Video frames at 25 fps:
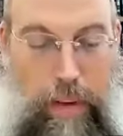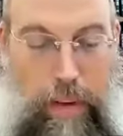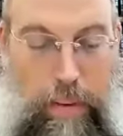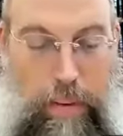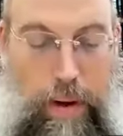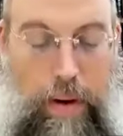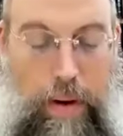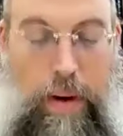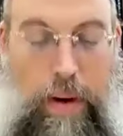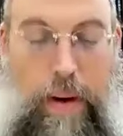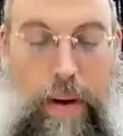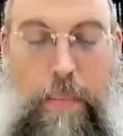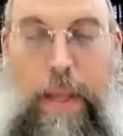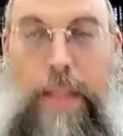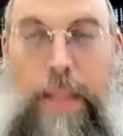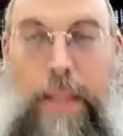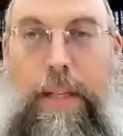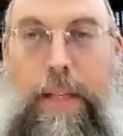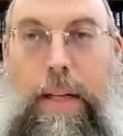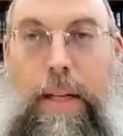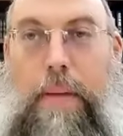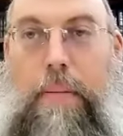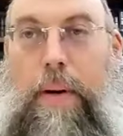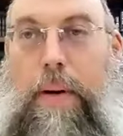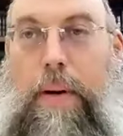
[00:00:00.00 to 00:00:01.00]
We don't have
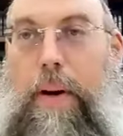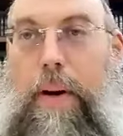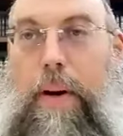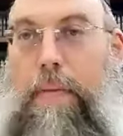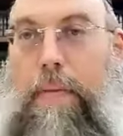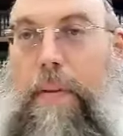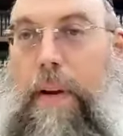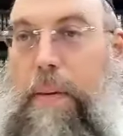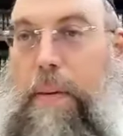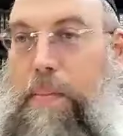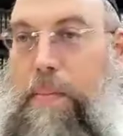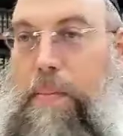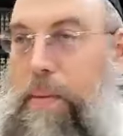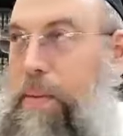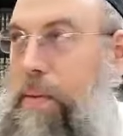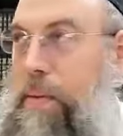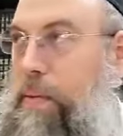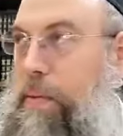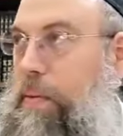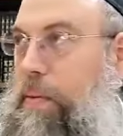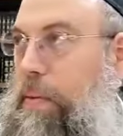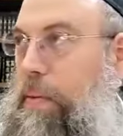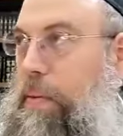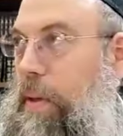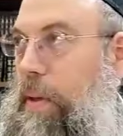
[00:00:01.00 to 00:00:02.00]
basically we don't have any proof
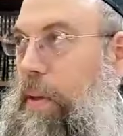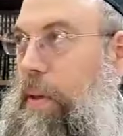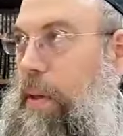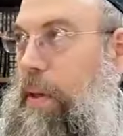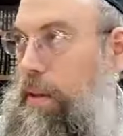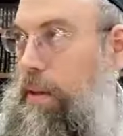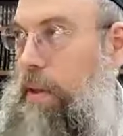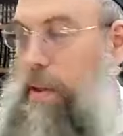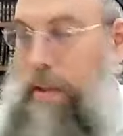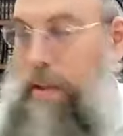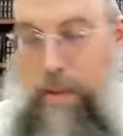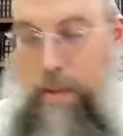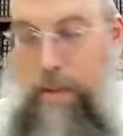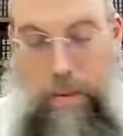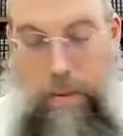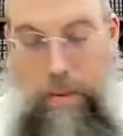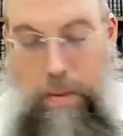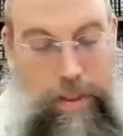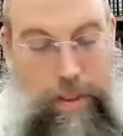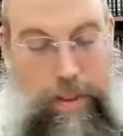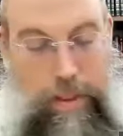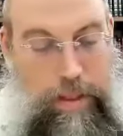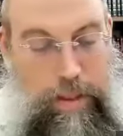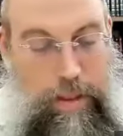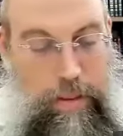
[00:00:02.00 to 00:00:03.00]
to this
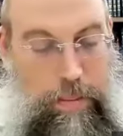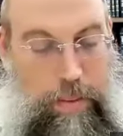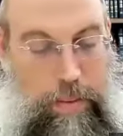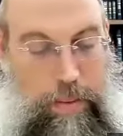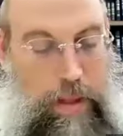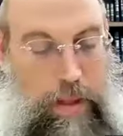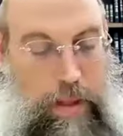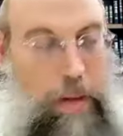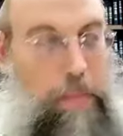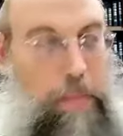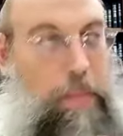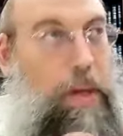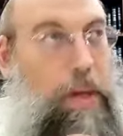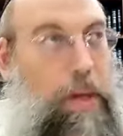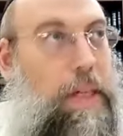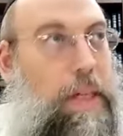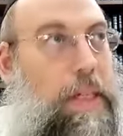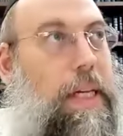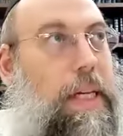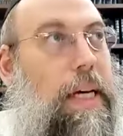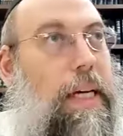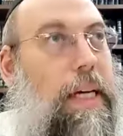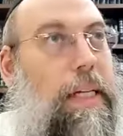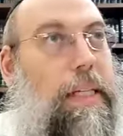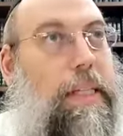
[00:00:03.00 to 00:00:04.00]
question, but the Gemara
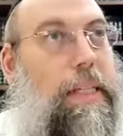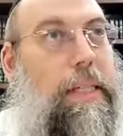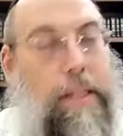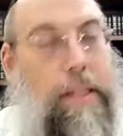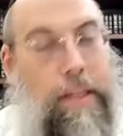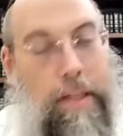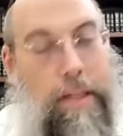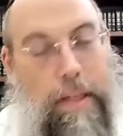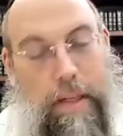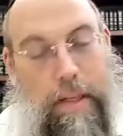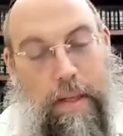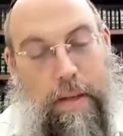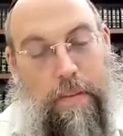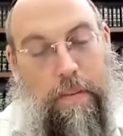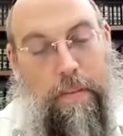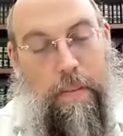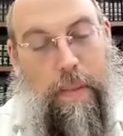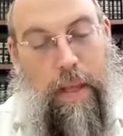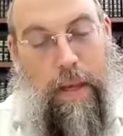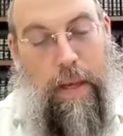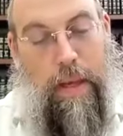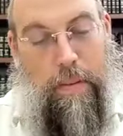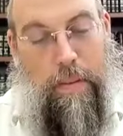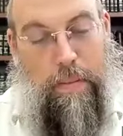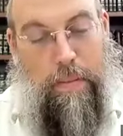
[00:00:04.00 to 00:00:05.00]
says
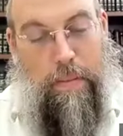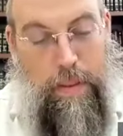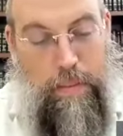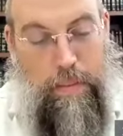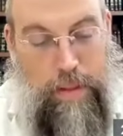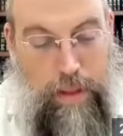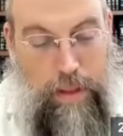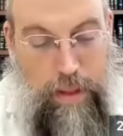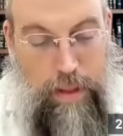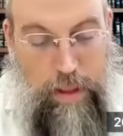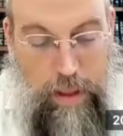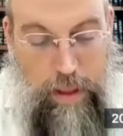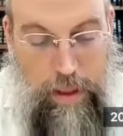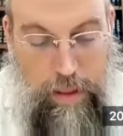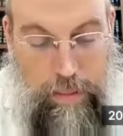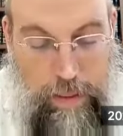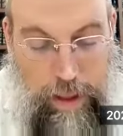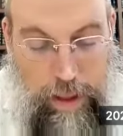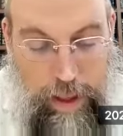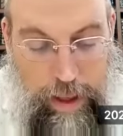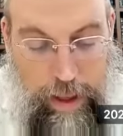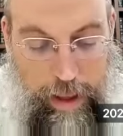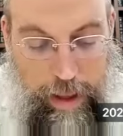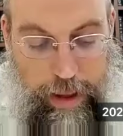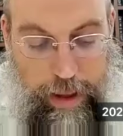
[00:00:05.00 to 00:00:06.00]
imtim
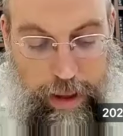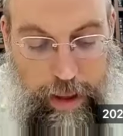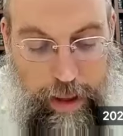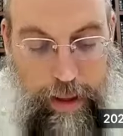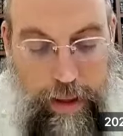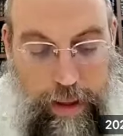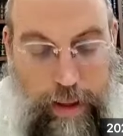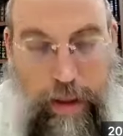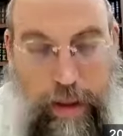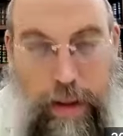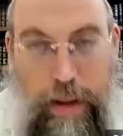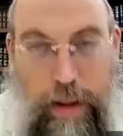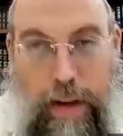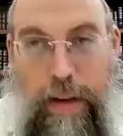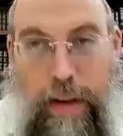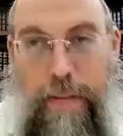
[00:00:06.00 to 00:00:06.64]
talaymar.